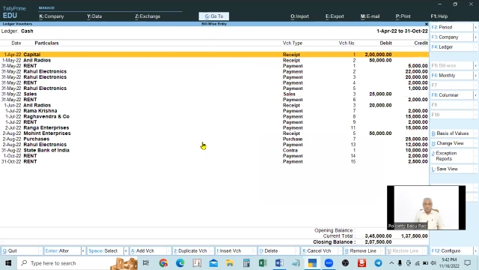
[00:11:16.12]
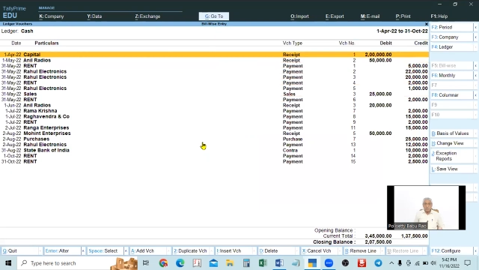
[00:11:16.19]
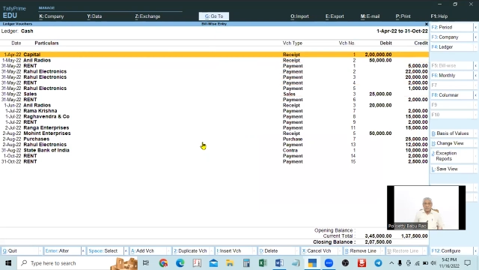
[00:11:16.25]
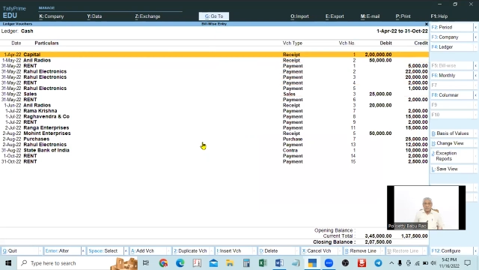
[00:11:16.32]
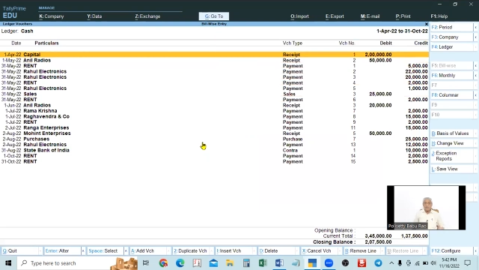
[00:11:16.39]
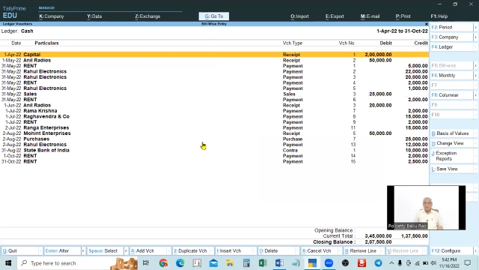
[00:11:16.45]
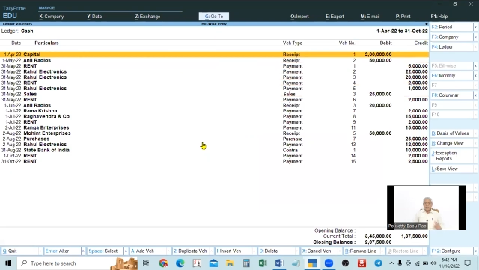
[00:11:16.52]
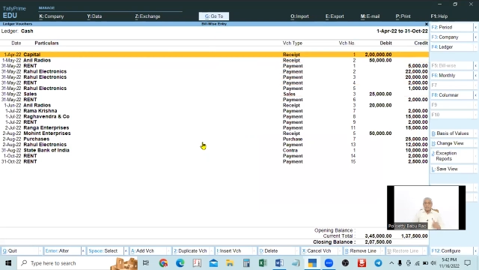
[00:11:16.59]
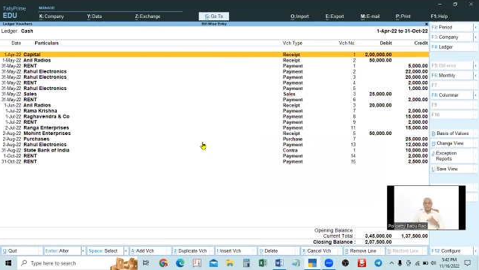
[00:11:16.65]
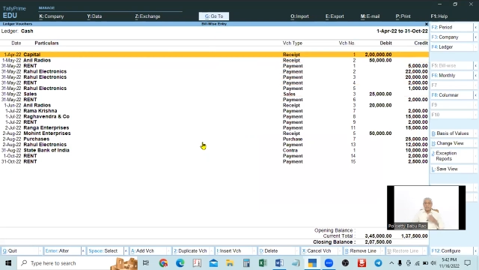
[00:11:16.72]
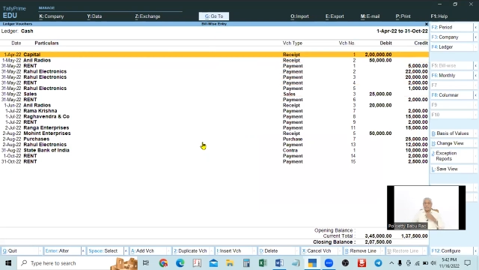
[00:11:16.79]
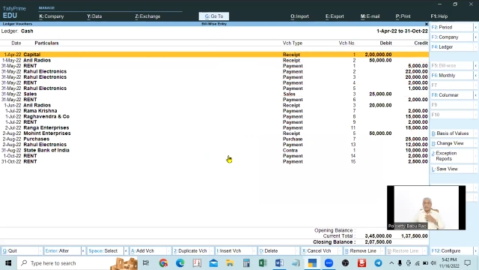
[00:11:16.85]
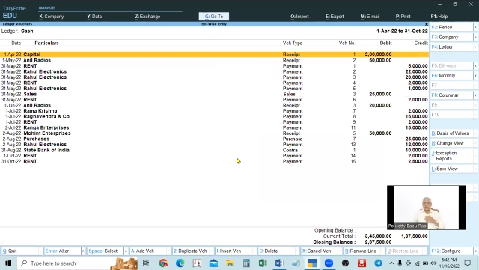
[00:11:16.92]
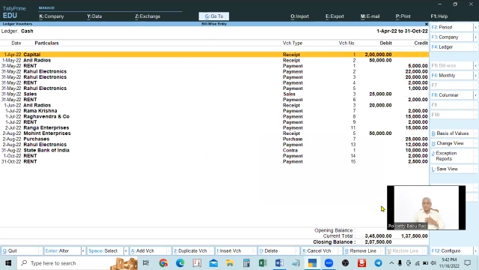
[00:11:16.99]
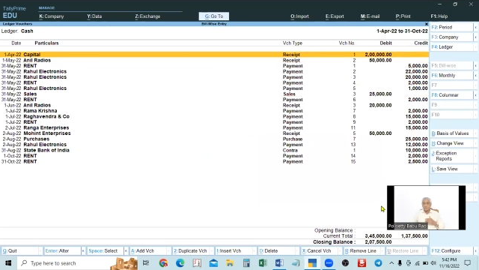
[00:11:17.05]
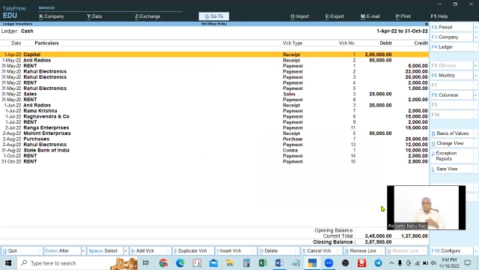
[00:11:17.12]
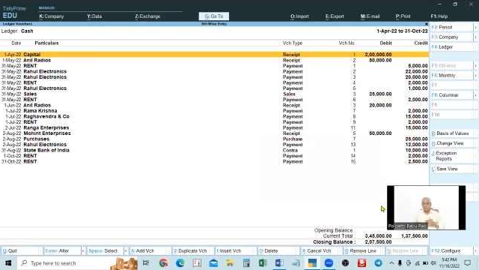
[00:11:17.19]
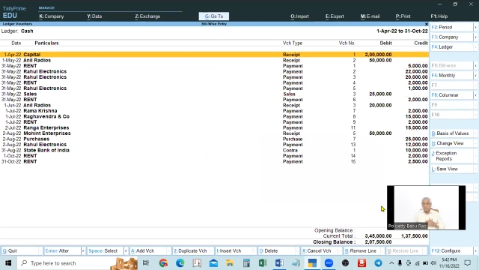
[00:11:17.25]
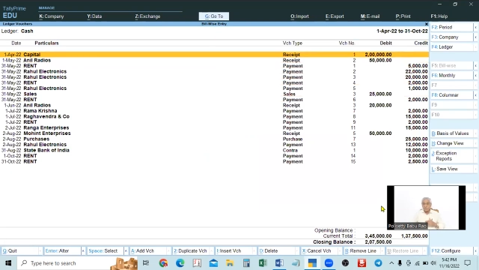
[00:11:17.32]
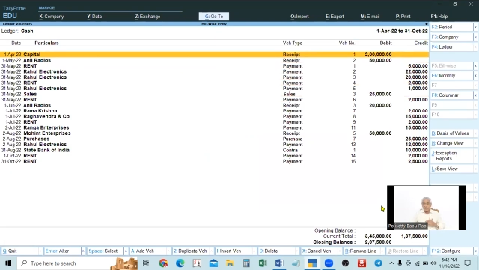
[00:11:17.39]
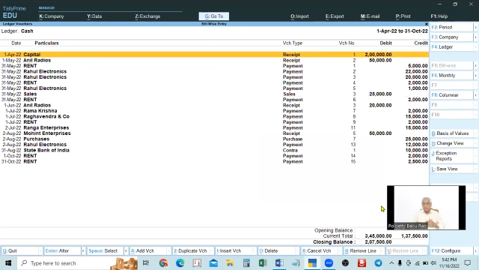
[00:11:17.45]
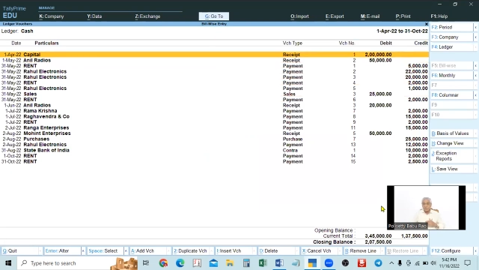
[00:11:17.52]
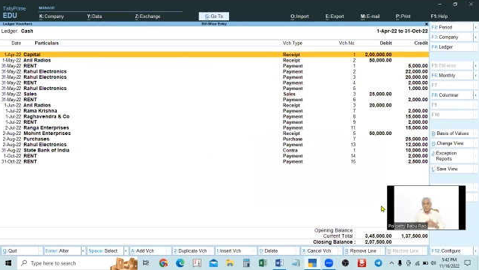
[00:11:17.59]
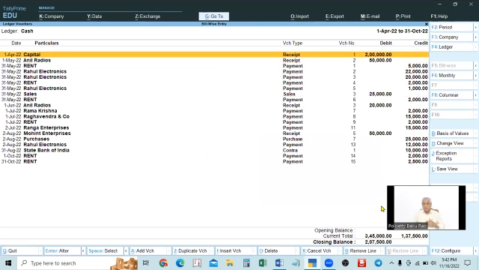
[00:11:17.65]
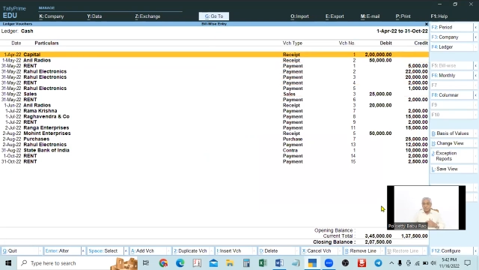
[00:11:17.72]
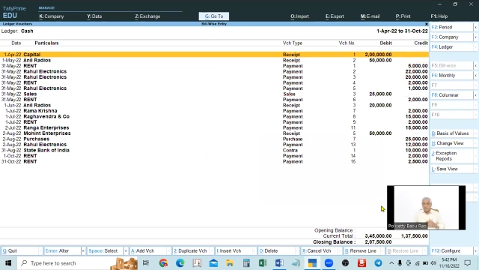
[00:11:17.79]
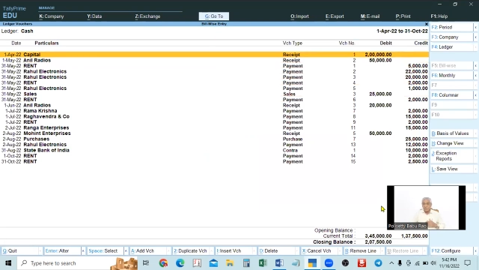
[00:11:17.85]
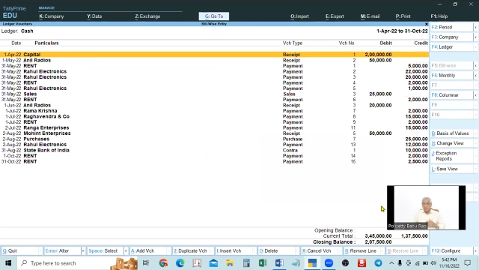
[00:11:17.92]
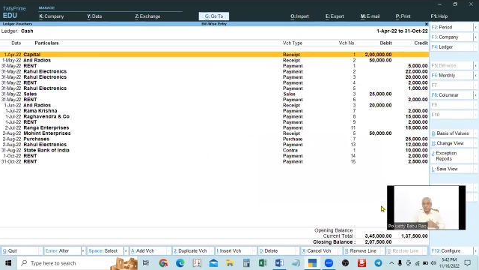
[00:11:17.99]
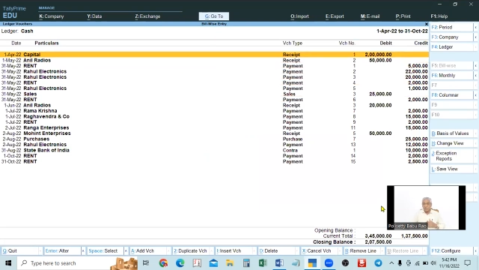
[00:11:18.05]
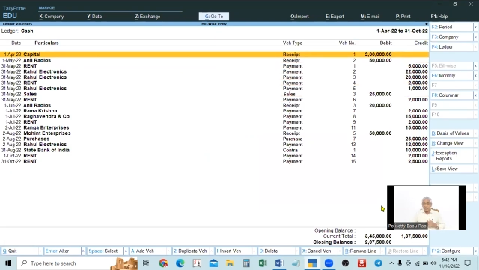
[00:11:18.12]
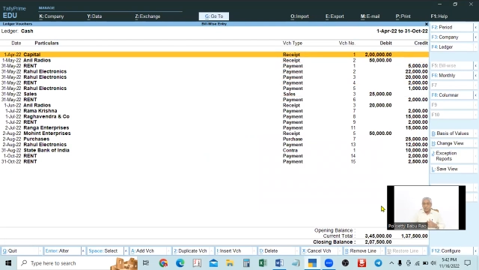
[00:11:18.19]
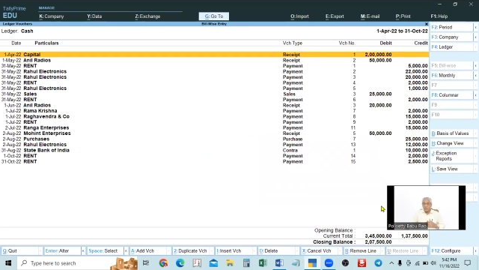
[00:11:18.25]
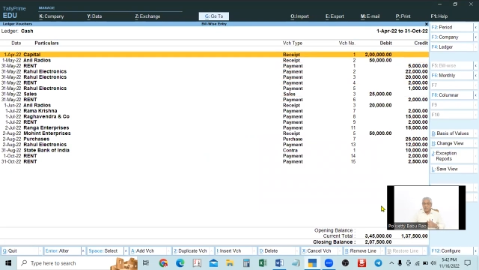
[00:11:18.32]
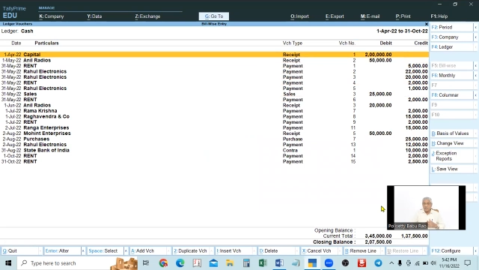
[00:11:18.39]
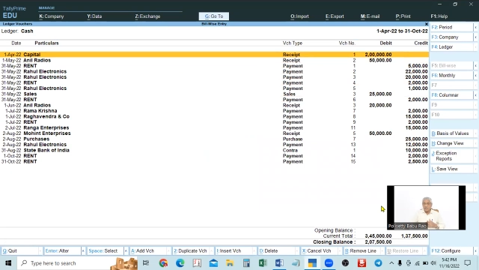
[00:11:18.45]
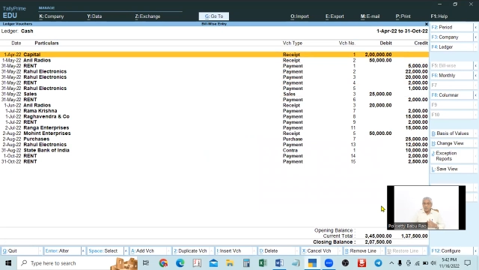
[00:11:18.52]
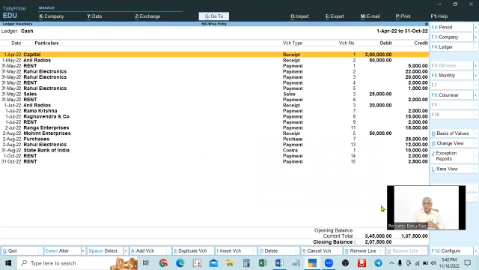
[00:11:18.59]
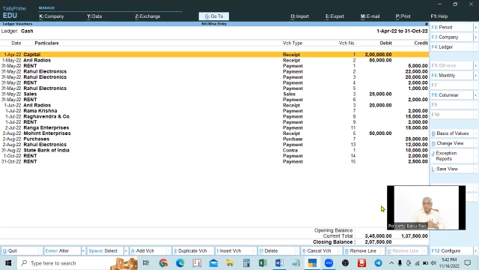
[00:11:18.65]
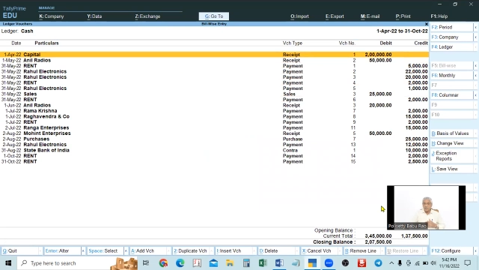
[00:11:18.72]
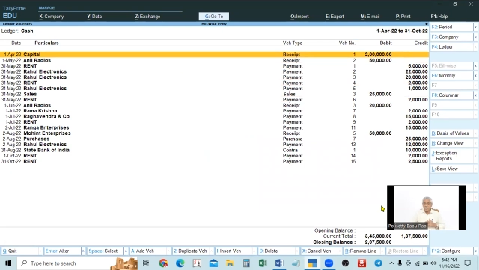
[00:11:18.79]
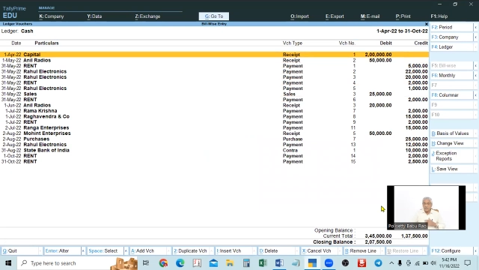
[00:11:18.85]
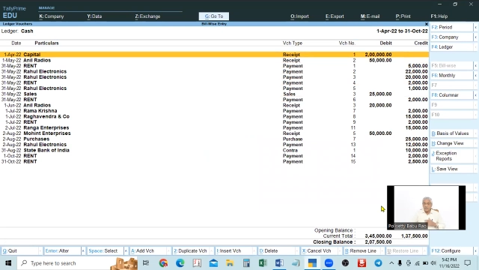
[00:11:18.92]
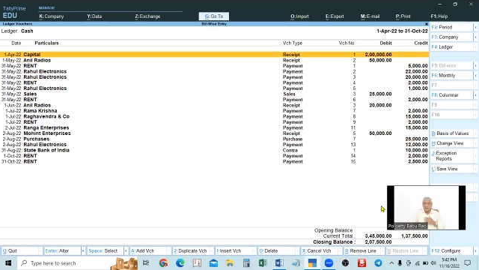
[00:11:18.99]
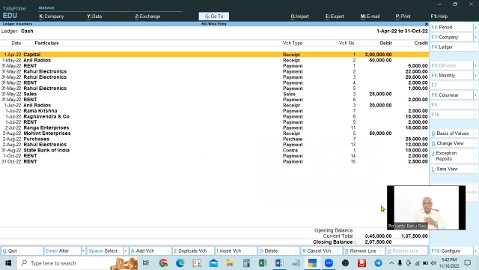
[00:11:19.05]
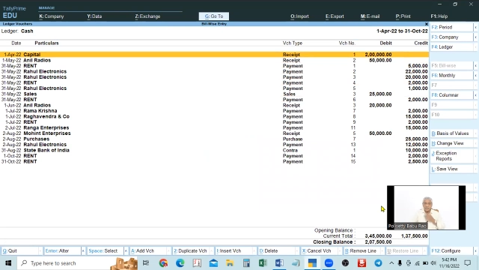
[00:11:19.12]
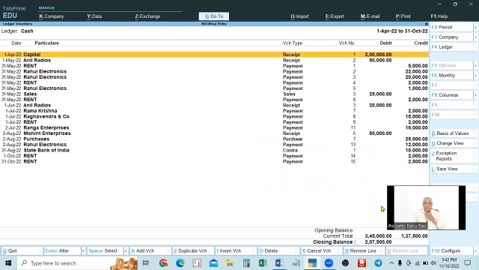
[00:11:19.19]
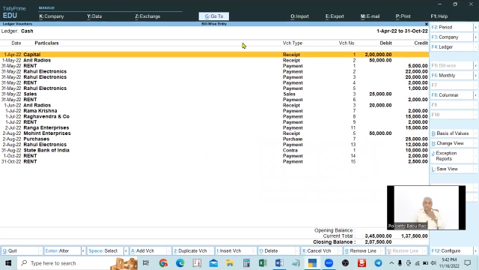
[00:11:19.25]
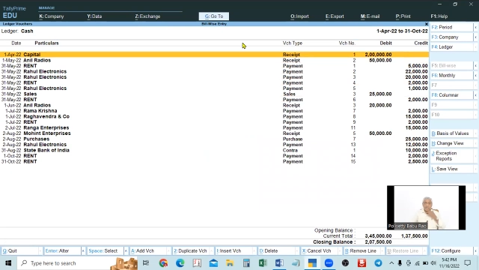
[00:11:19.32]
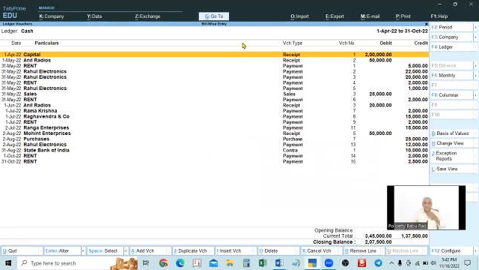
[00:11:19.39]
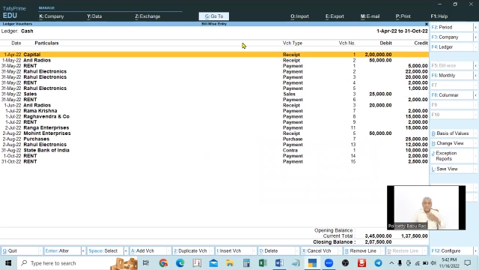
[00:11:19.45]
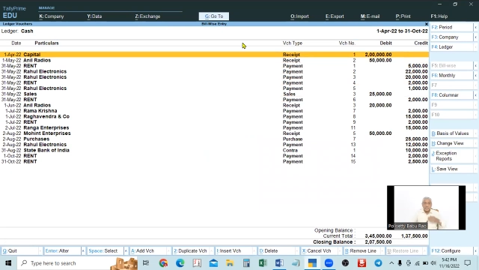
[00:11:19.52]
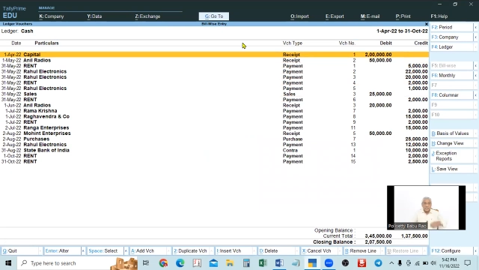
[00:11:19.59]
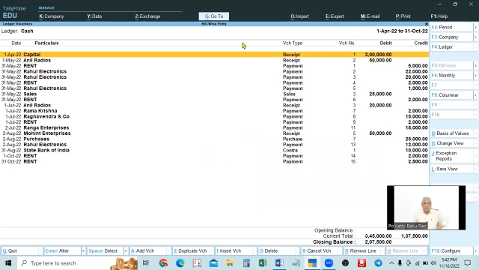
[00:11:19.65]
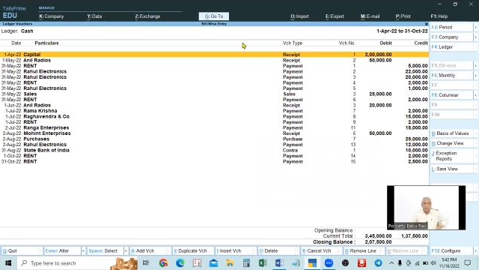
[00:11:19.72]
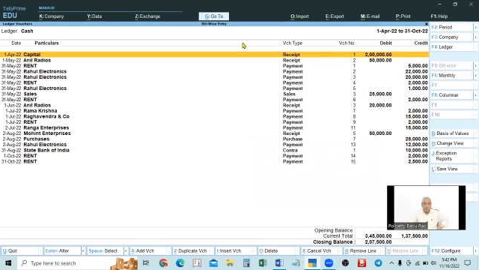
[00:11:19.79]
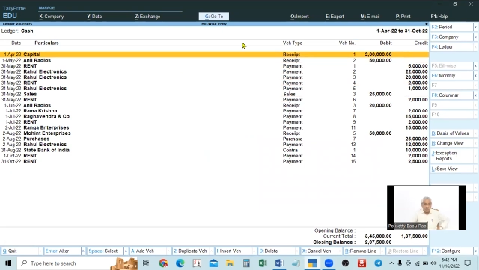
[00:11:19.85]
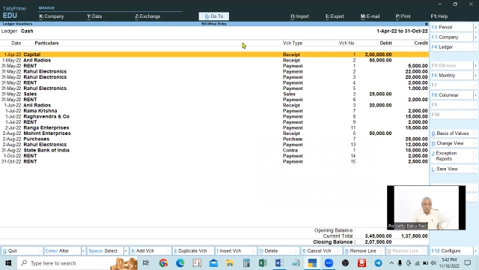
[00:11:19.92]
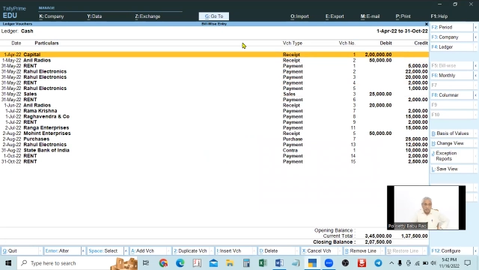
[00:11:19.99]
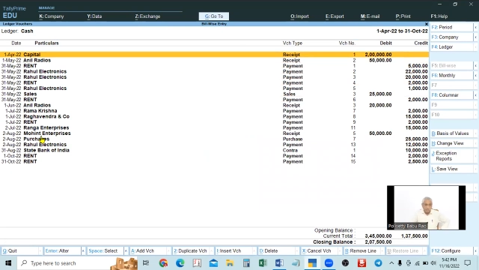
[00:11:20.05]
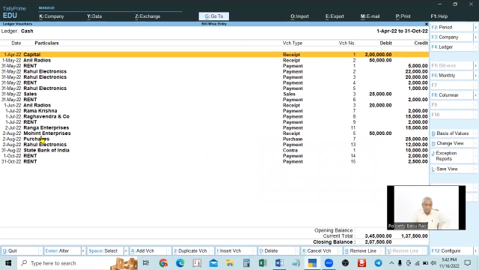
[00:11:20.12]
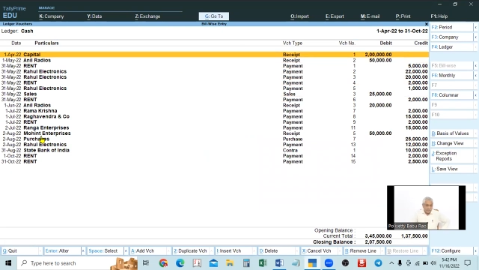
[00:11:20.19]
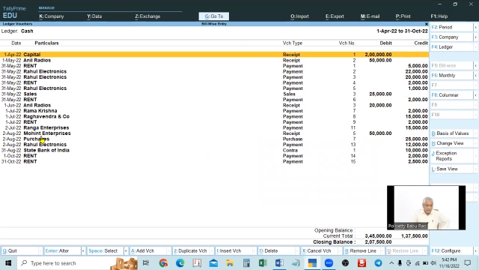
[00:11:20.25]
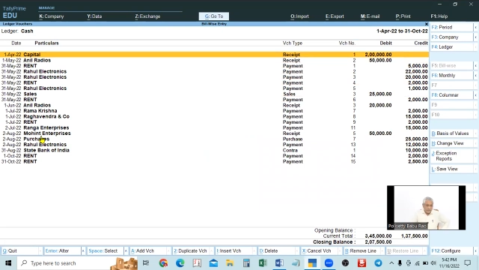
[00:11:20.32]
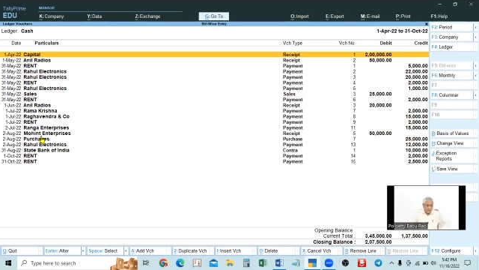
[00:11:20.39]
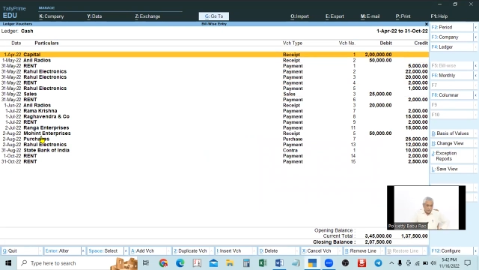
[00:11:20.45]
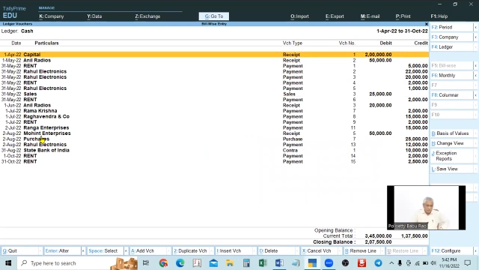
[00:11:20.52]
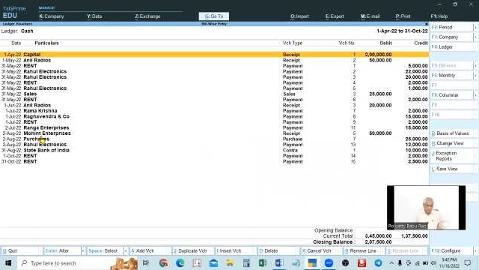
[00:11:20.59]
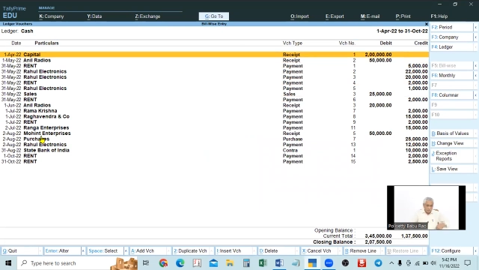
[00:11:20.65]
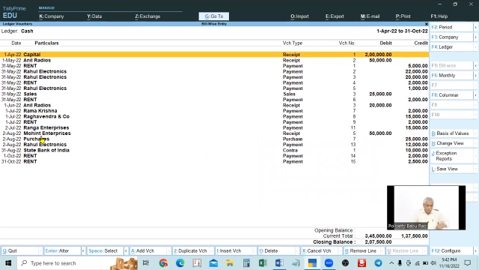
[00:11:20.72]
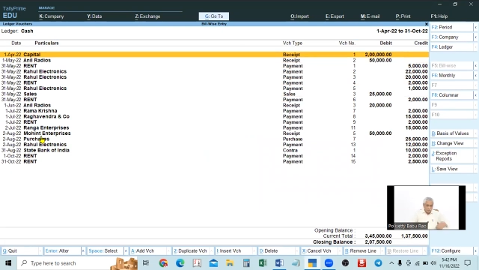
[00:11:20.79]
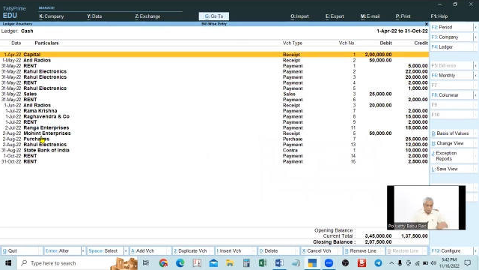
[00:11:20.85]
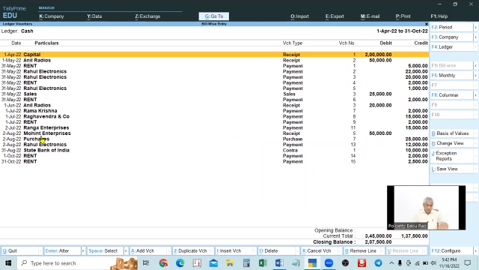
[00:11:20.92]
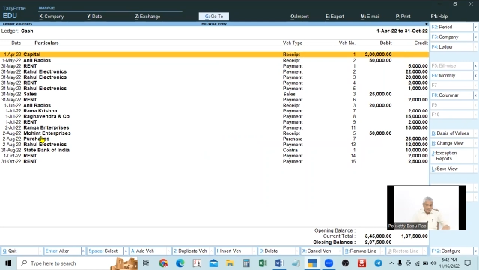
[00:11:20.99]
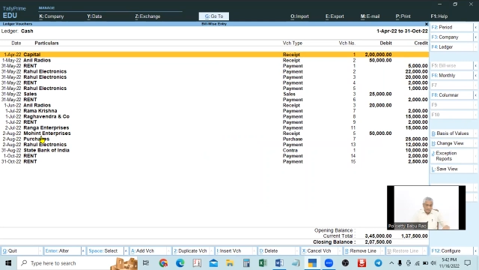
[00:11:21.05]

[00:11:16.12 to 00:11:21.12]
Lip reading: Nobody's mouth can be seen.